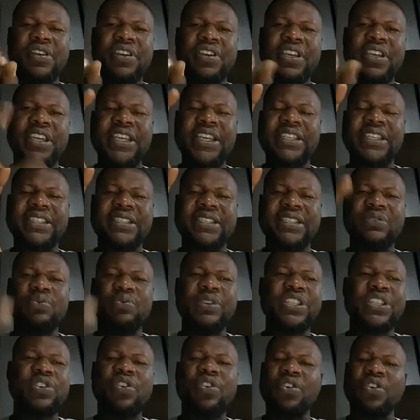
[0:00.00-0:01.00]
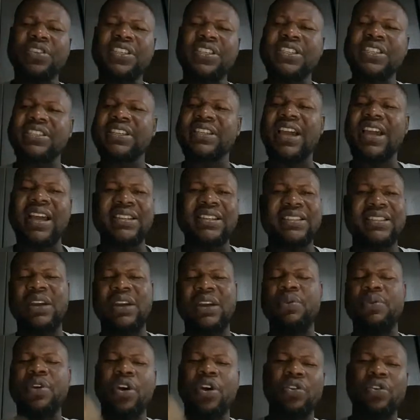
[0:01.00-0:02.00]
heat, which causes
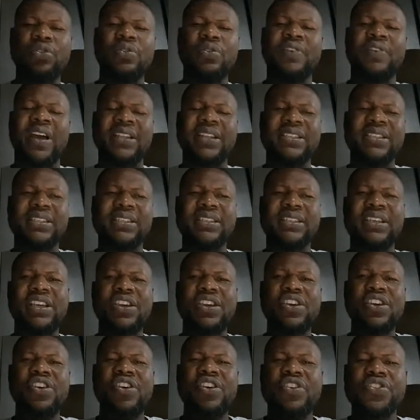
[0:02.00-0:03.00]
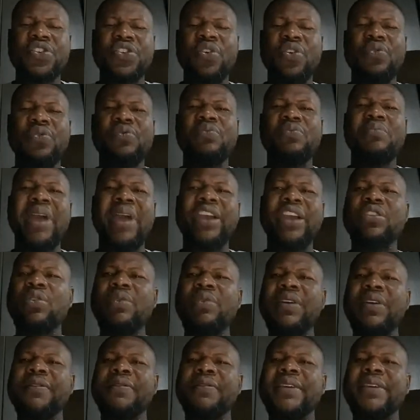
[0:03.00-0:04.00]
cancer. We all know that. So
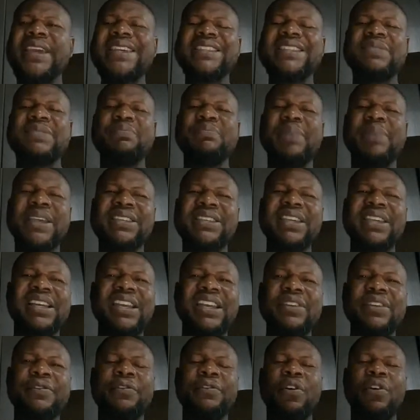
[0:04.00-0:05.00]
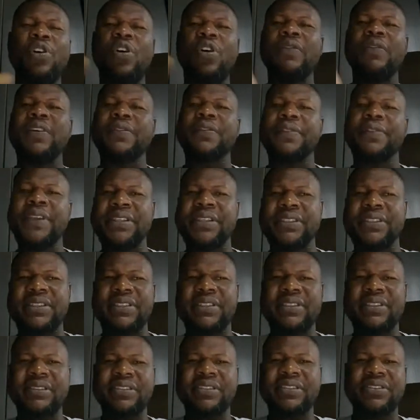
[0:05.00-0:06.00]
microwave is basically for other
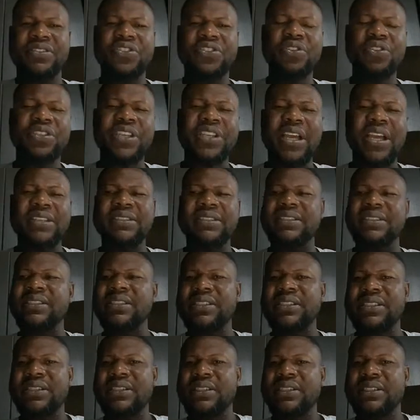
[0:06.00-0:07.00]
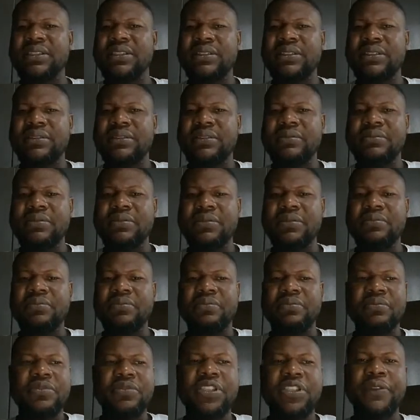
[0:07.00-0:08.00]
things, such as
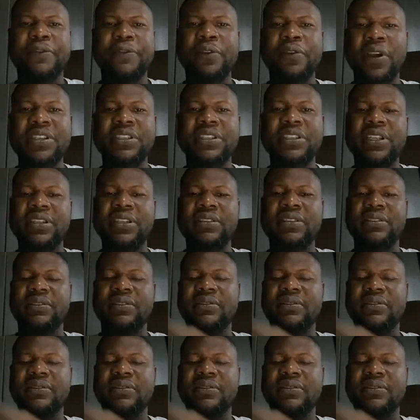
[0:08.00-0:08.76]
defrosting,